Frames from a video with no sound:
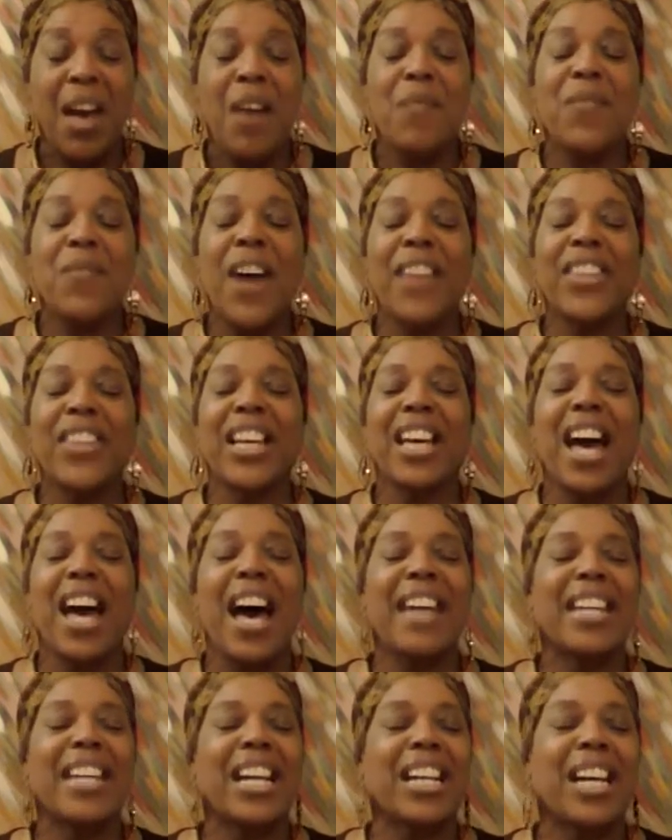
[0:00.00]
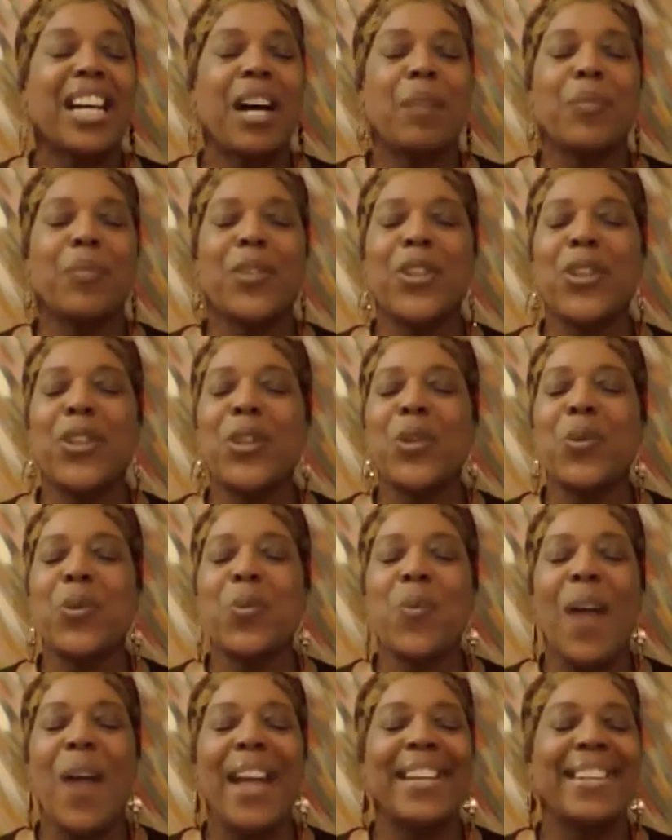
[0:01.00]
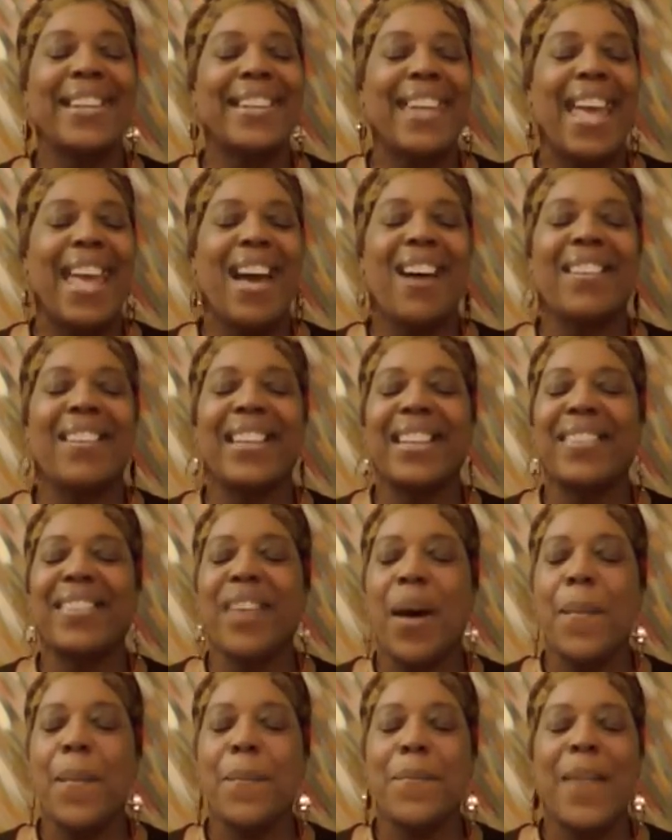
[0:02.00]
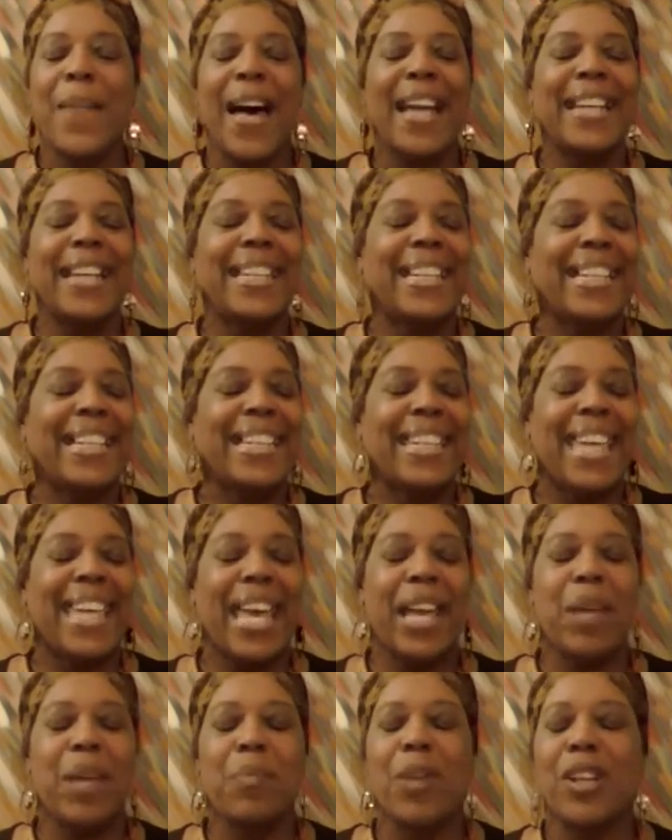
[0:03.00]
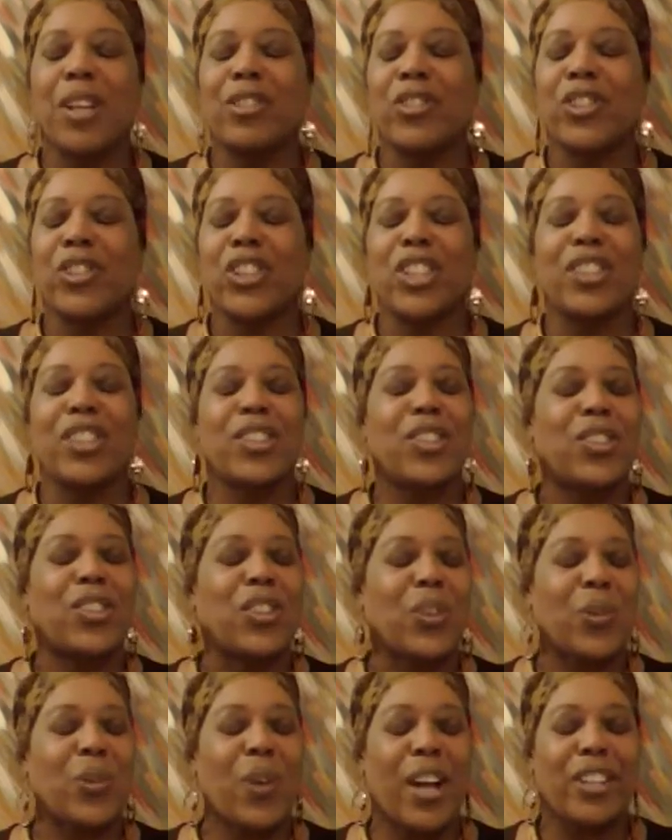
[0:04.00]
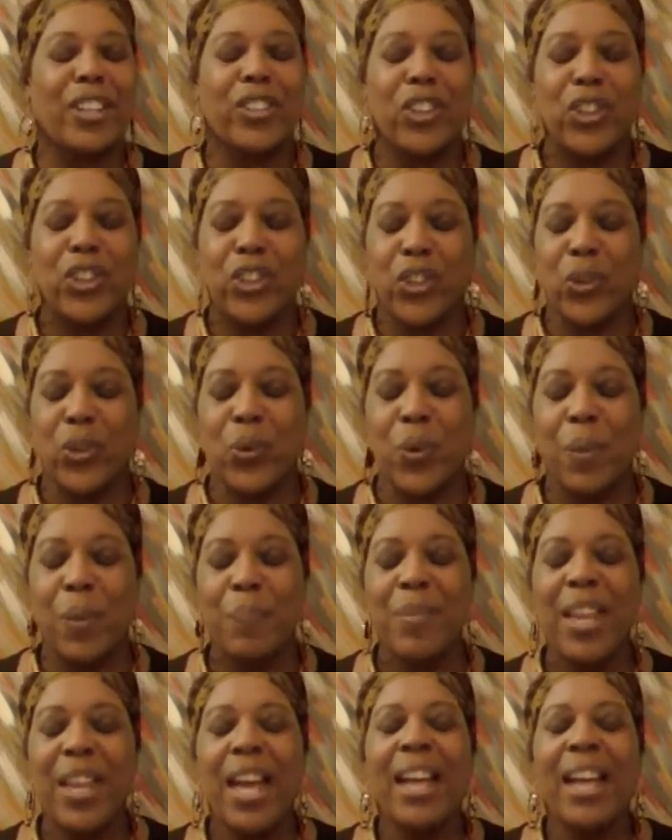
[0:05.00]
Father God, I come to you right now in the mighty name of Jesus the Christ Yeshua.